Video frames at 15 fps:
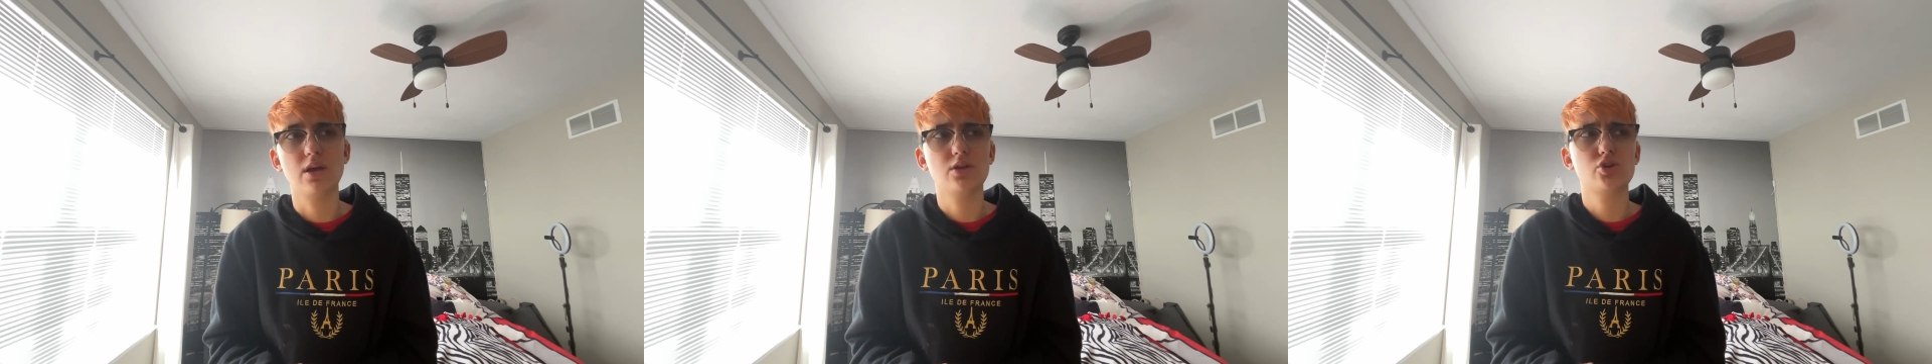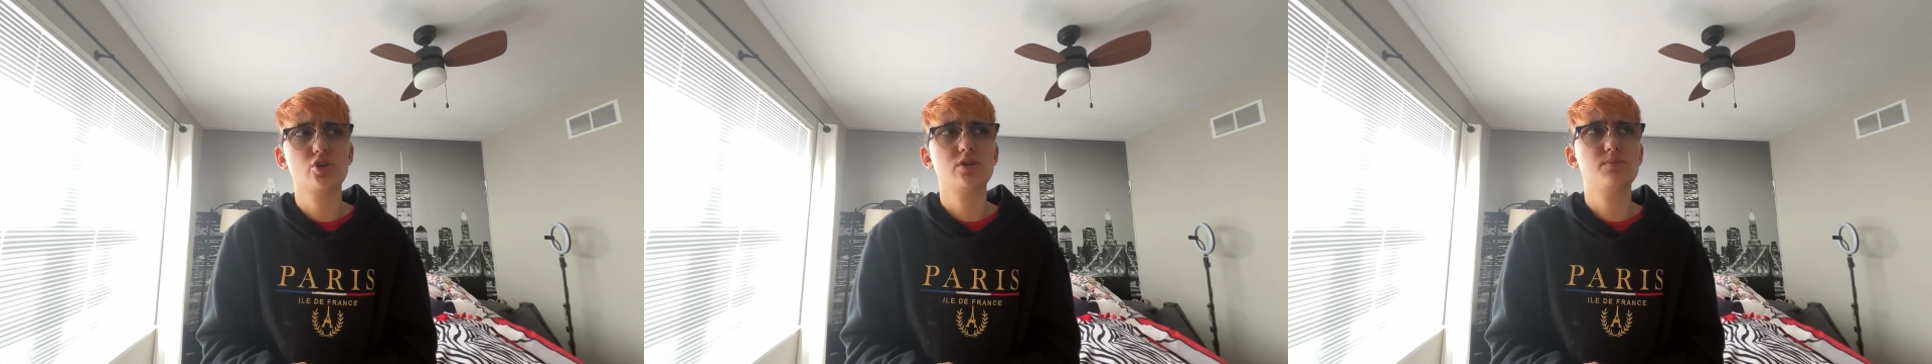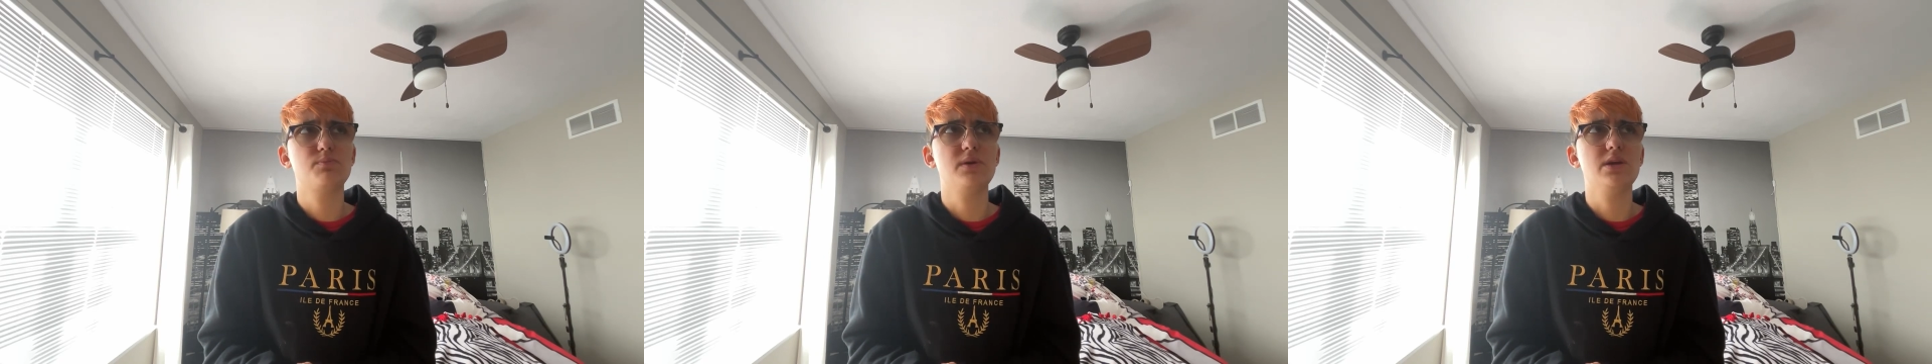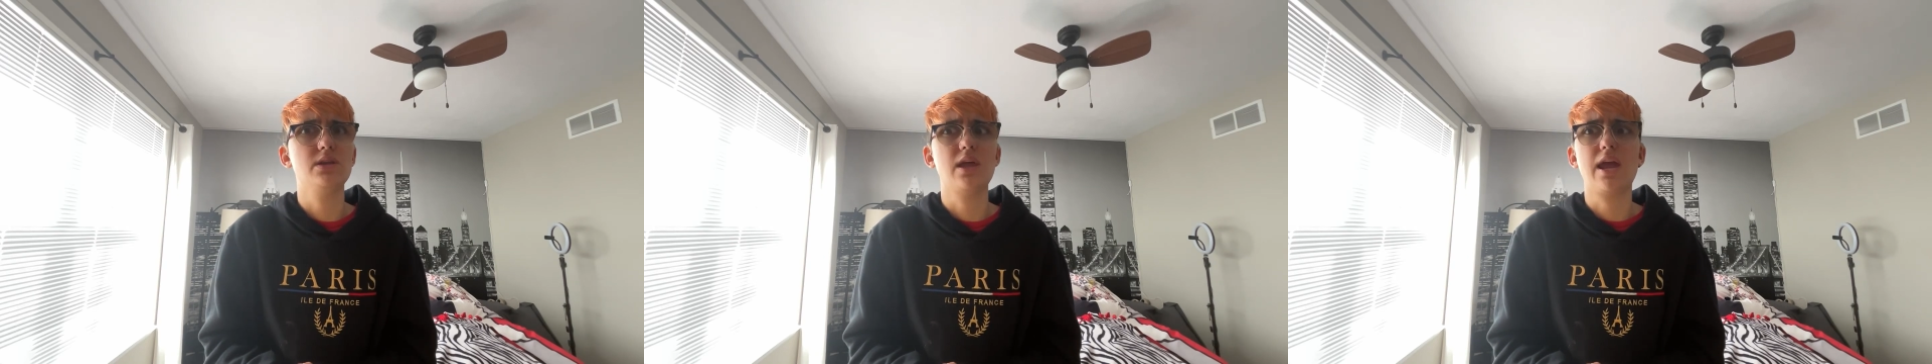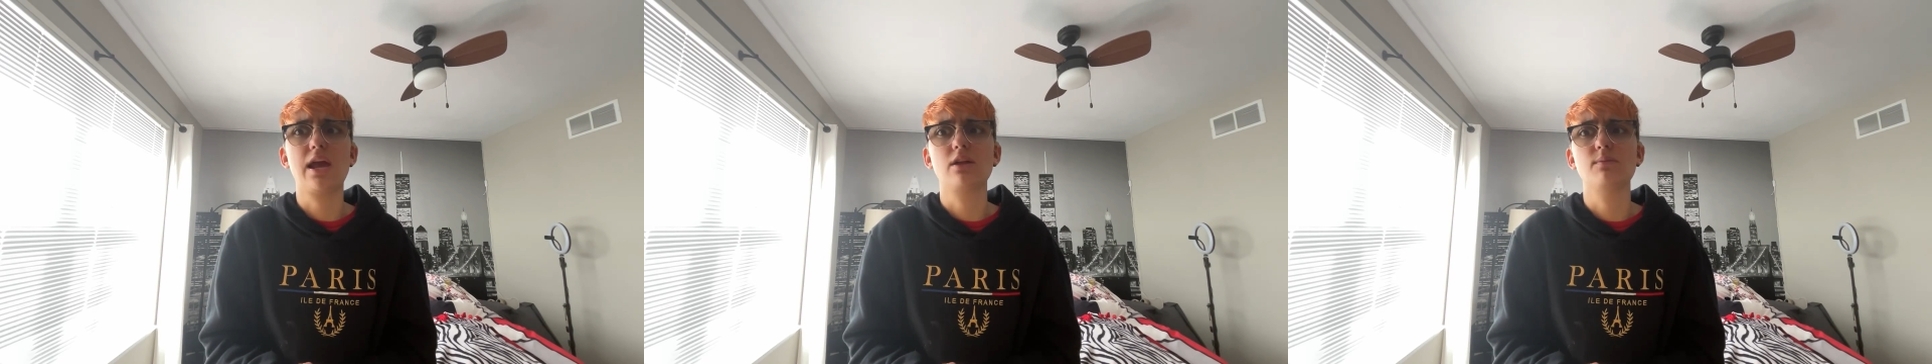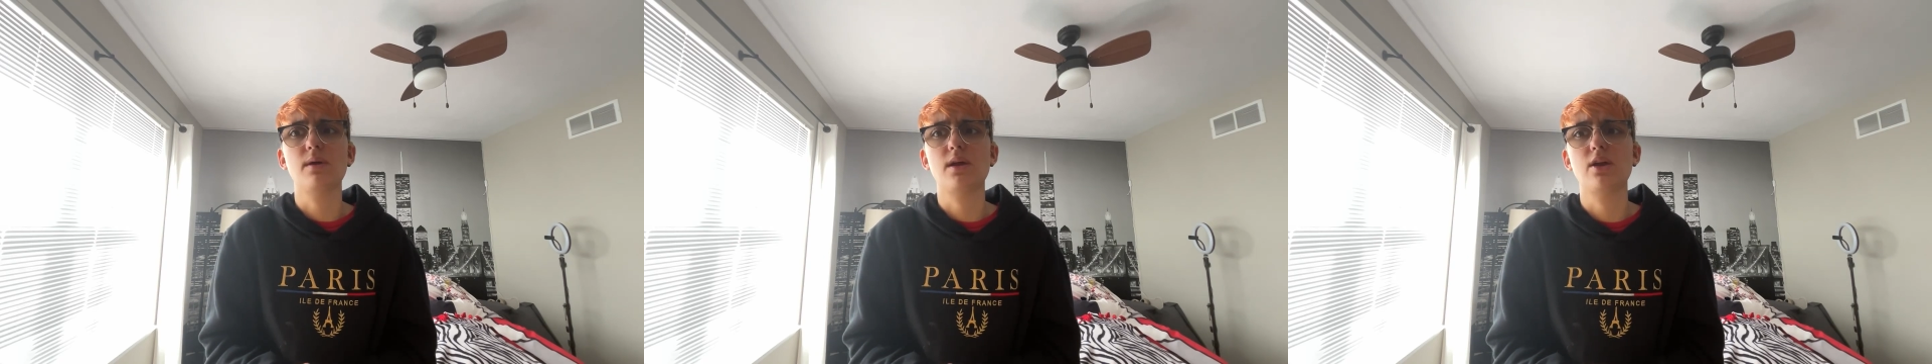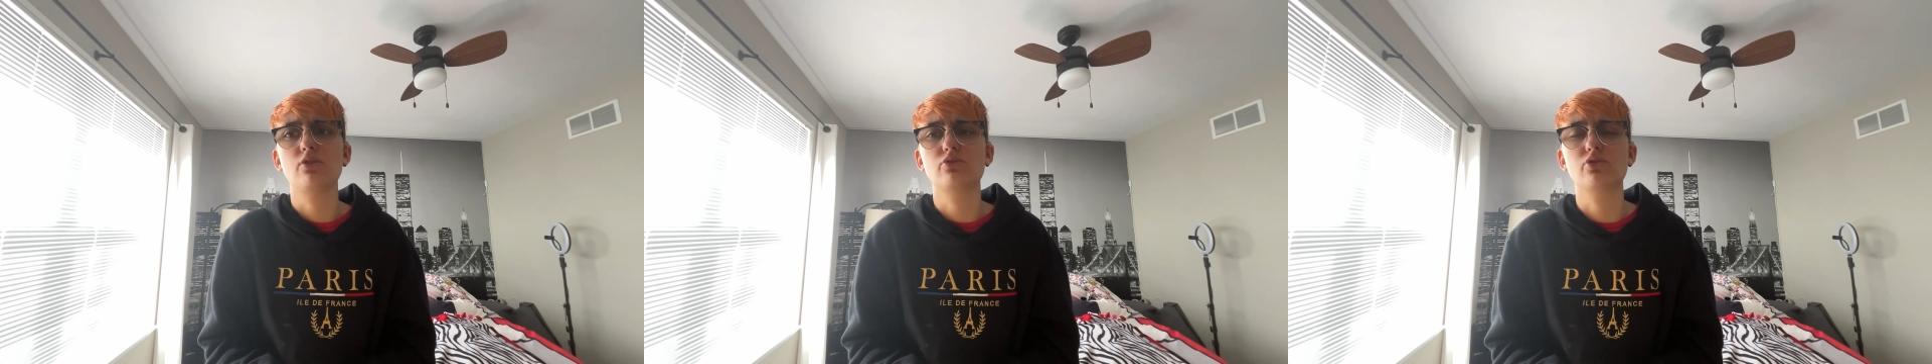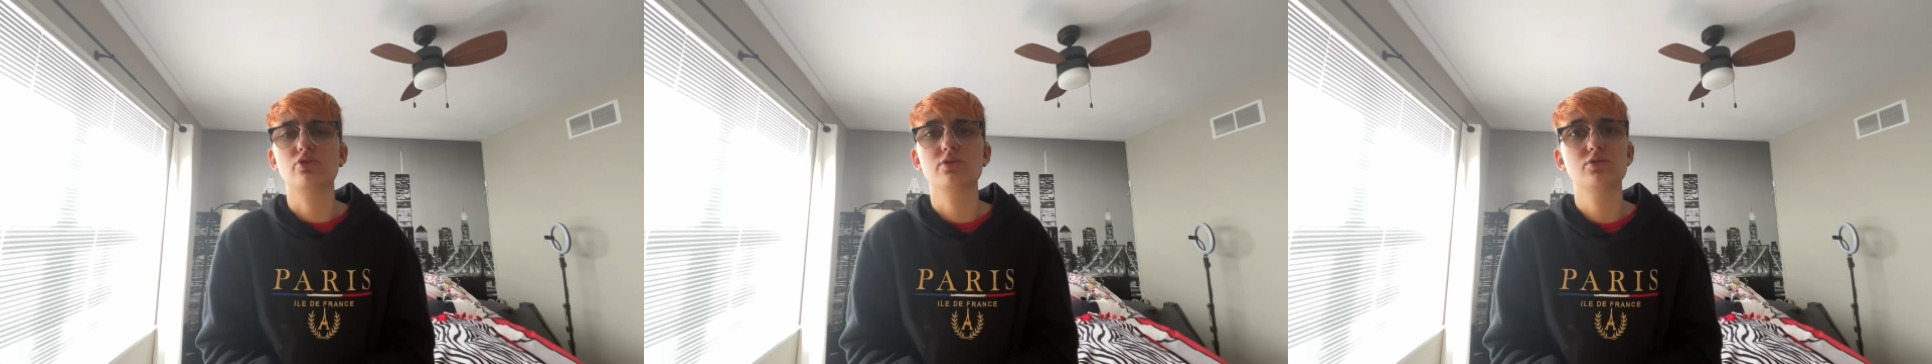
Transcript: It should be the anime characters.